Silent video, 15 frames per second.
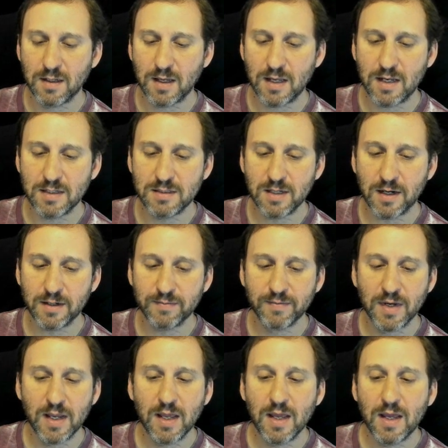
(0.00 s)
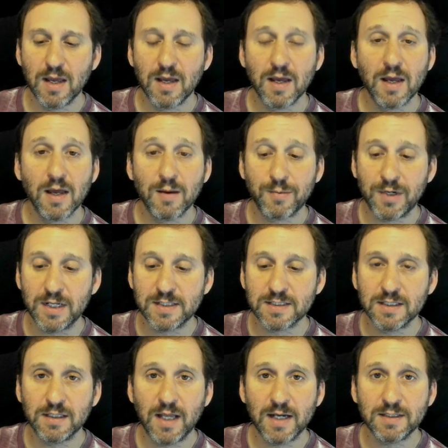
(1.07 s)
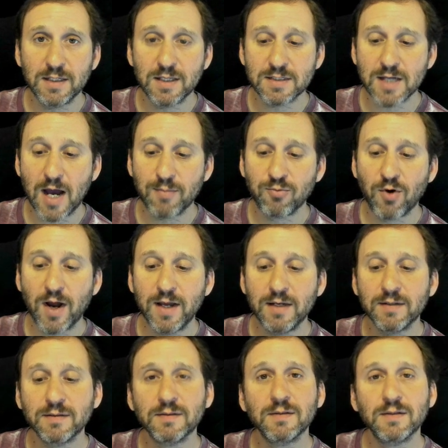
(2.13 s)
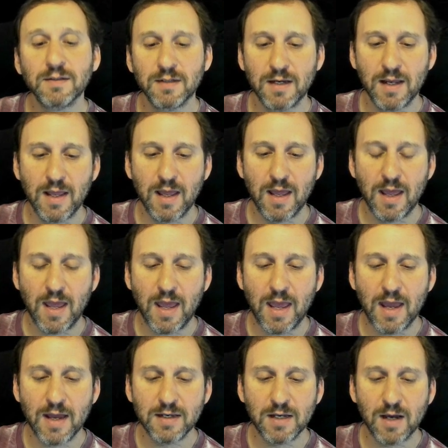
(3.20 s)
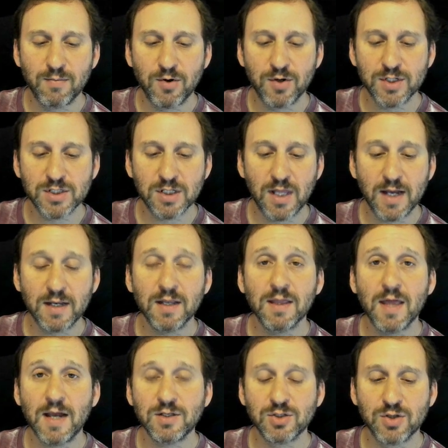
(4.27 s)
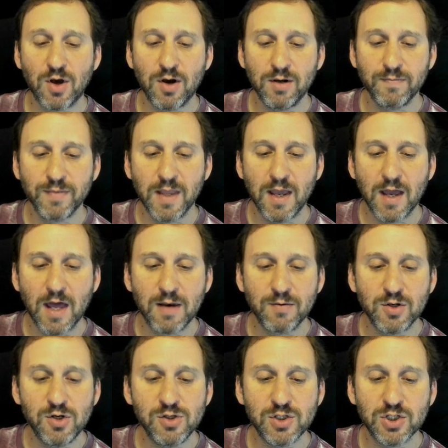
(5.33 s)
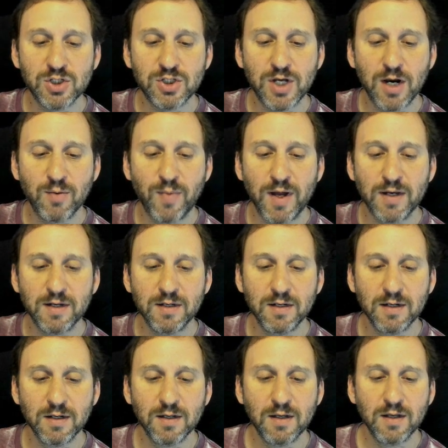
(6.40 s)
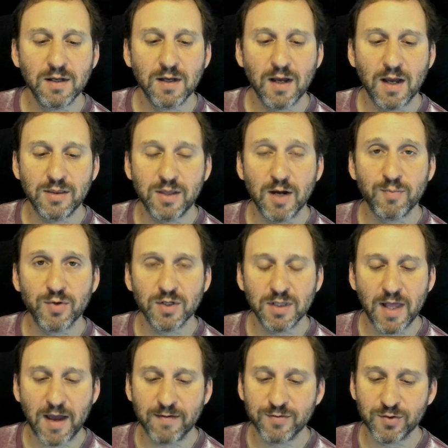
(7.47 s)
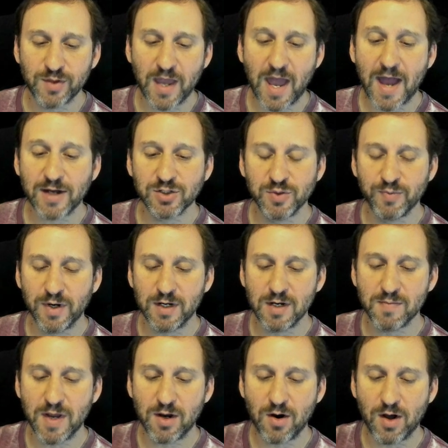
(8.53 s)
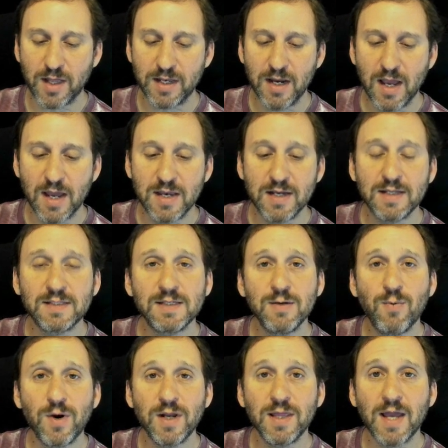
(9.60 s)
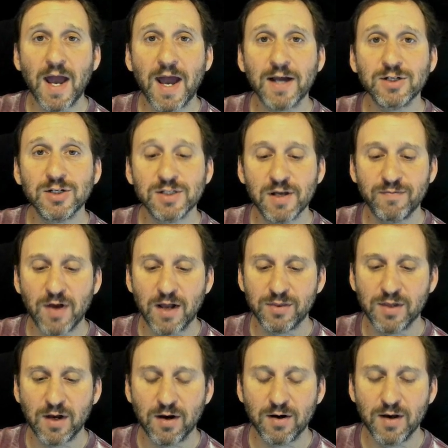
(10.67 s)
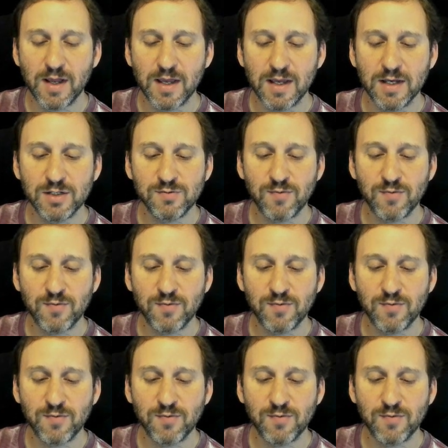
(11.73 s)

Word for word: and hit done. I'm going to hit select at the top right and I'm going to select that song and I'm going to use the share button at the upper left, or the action button you may call it, and you can see one of the actions I've got there is